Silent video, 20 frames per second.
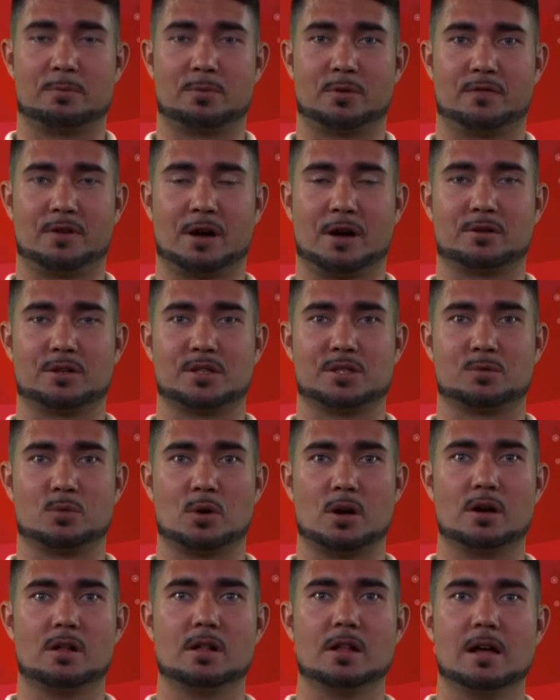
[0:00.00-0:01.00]
profound as
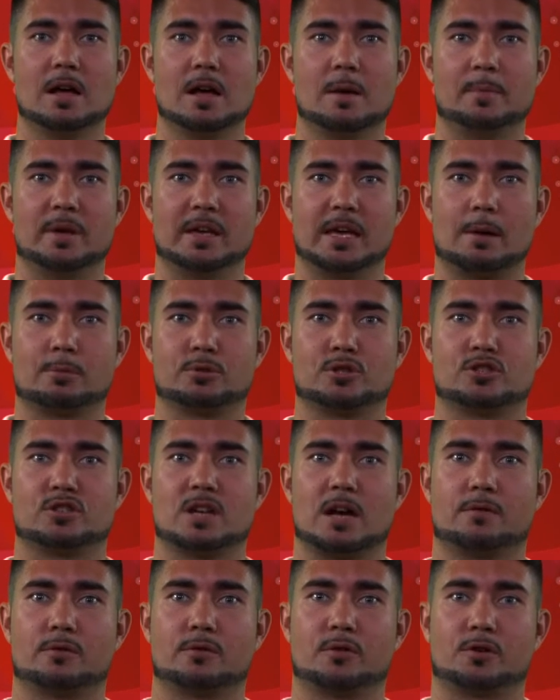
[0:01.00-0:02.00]
well, being able to
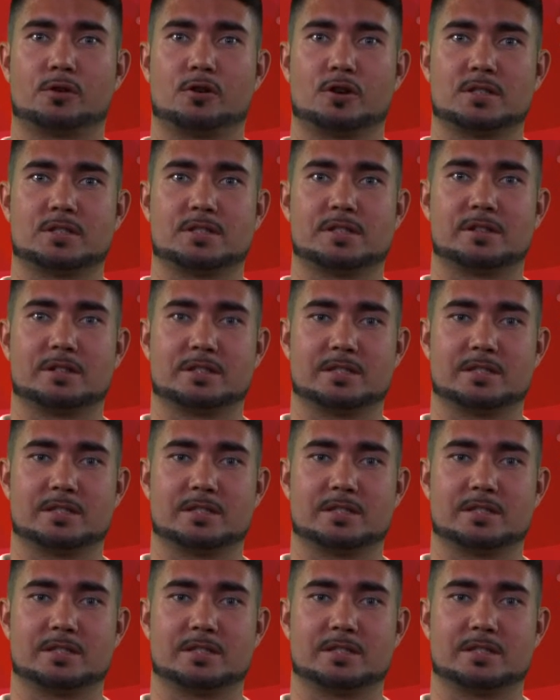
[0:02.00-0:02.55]
travel across